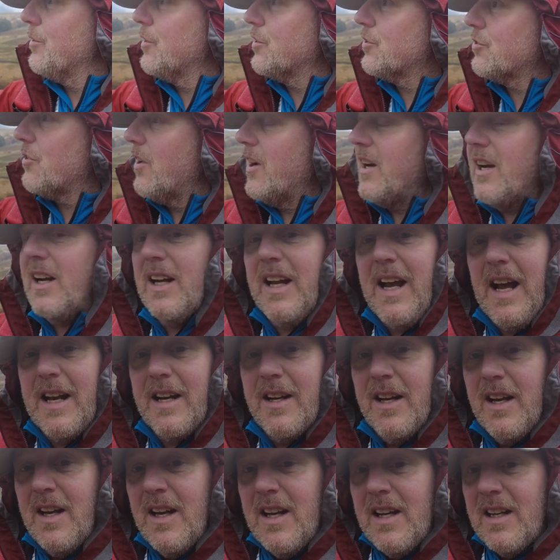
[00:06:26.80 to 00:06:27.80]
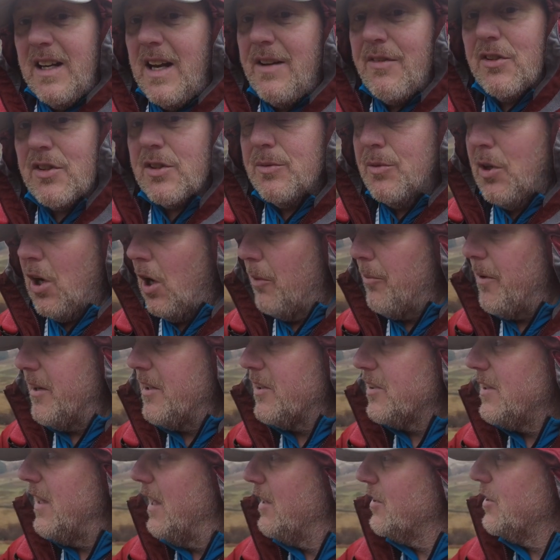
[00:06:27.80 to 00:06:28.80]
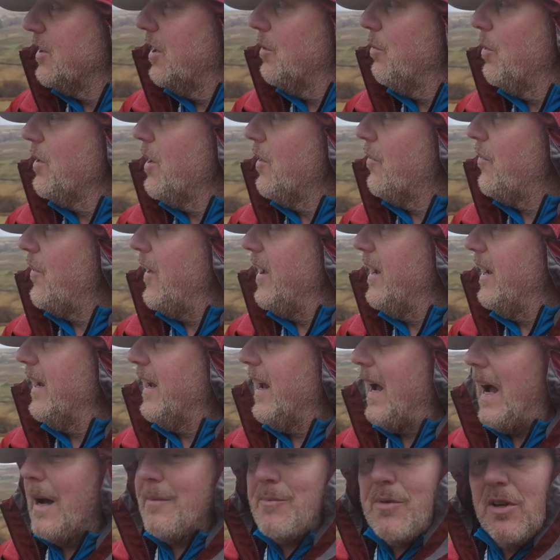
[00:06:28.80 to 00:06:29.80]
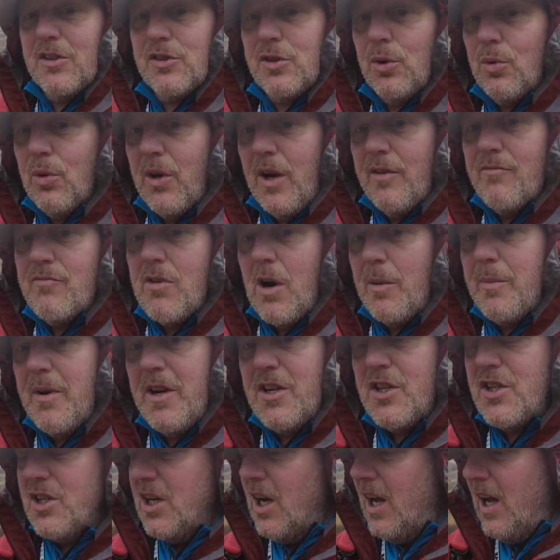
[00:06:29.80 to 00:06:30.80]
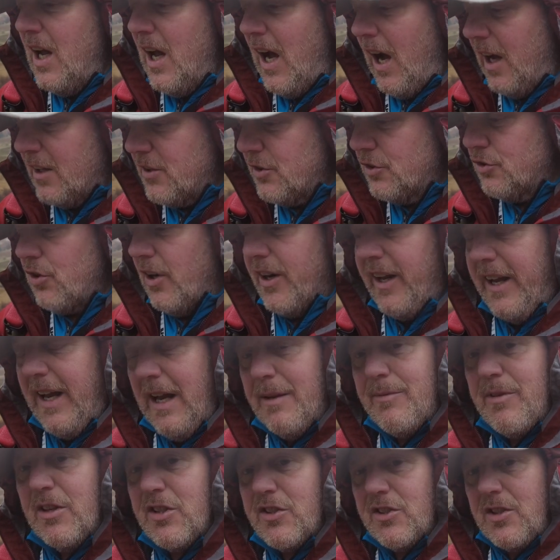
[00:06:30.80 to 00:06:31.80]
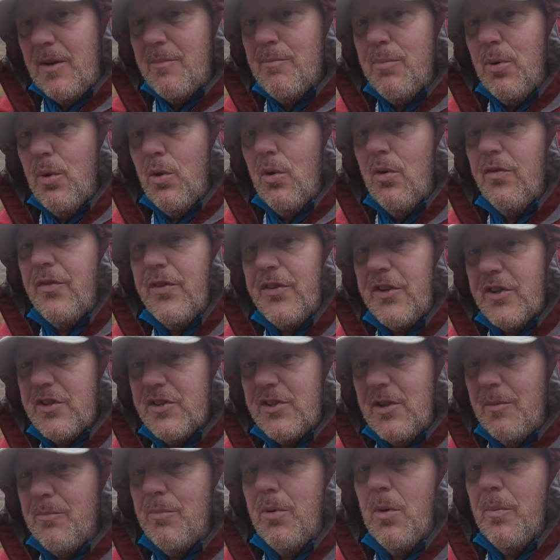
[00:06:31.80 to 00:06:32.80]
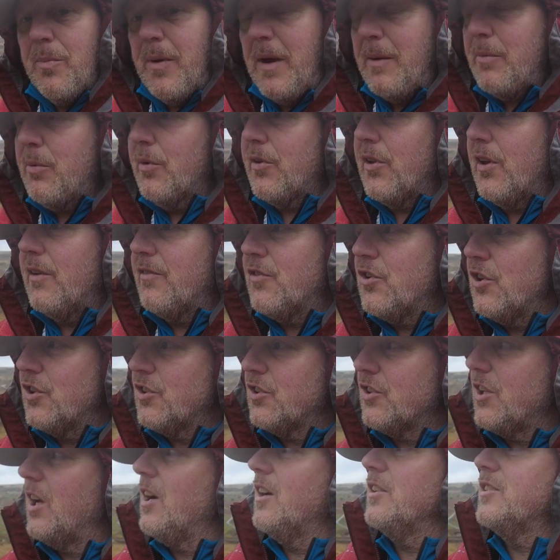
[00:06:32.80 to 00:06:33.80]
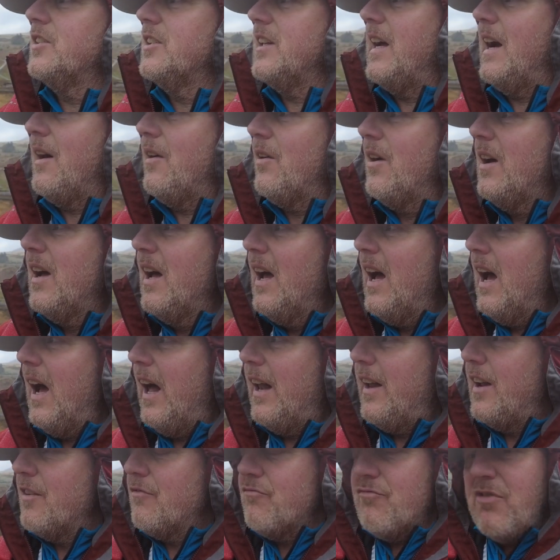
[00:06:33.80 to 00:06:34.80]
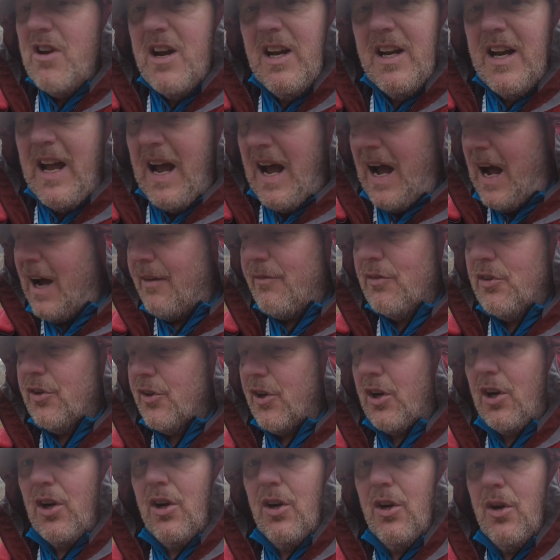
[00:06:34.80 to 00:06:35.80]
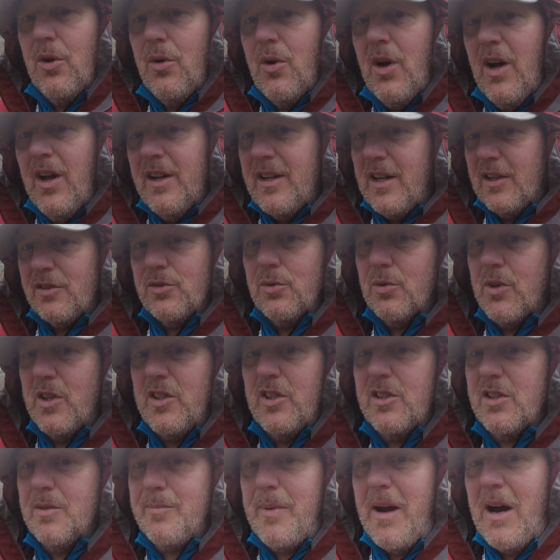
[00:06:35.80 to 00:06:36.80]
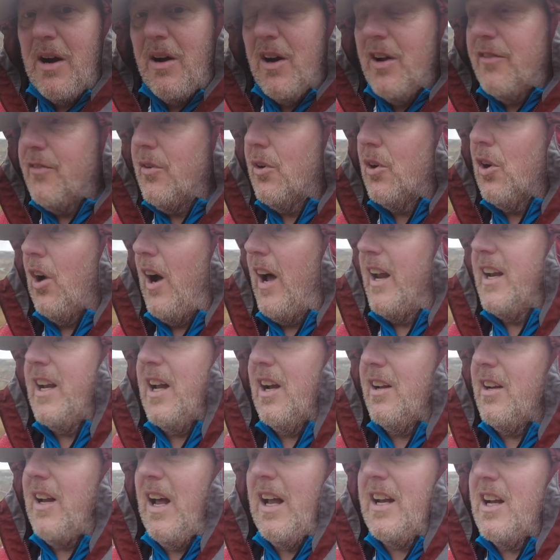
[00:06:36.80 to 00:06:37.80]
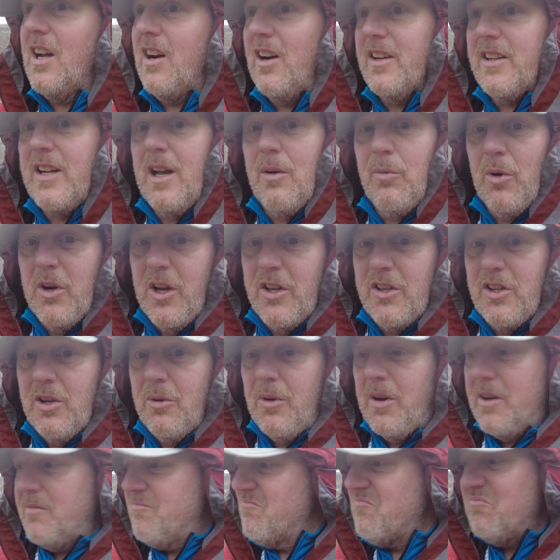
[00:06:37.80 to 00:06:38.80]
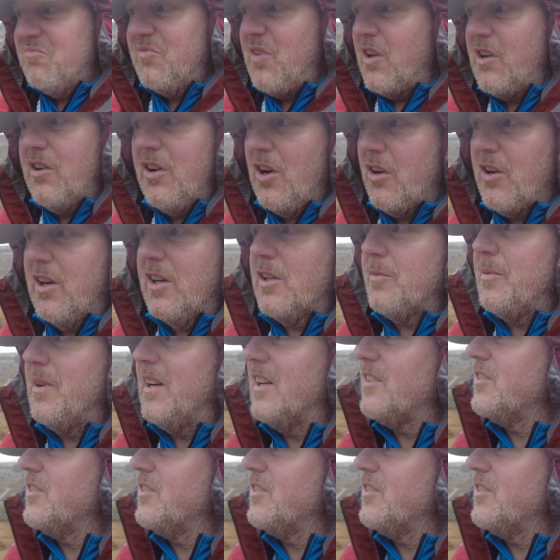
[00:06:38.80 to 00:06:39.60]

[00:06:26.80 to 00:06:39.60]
on the screen. And again, leave us some comments, let us know what you think. Am I talking rubbish? I'm just trying to keep this simple for the simple people that have just started out and they really haven't got a clue. That's all this is about. If you've got any, any idea what you're doing, then you don't need to be